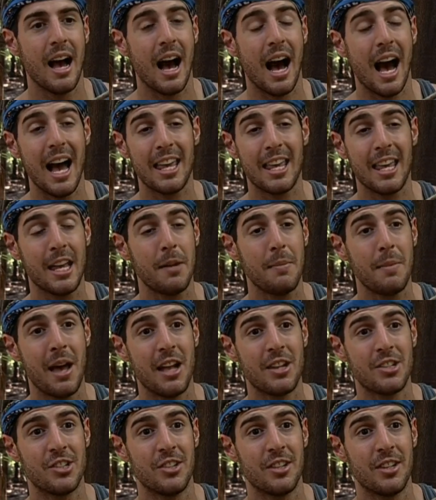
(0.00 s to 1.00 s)
I can't
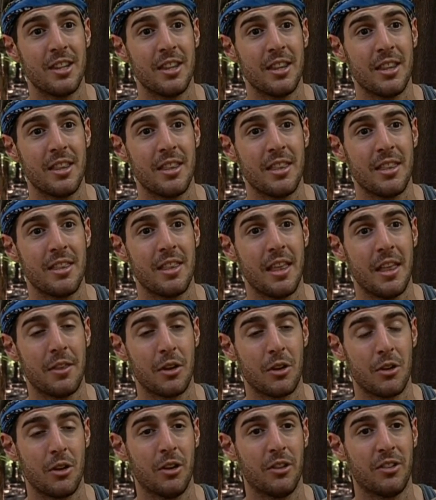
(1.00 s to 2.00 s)
imagine that the
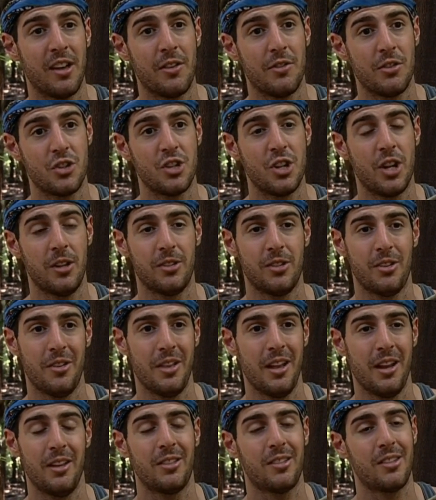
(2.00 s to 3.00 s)
girls have a shelter
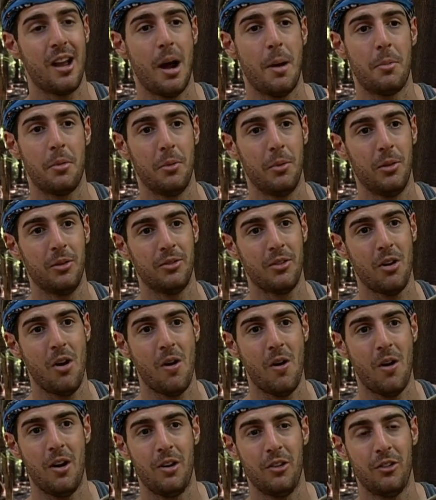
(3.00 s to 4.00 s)
that is comparable to
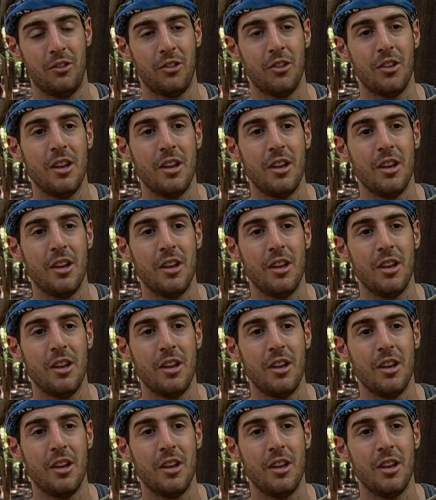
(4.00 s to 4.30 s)
ours.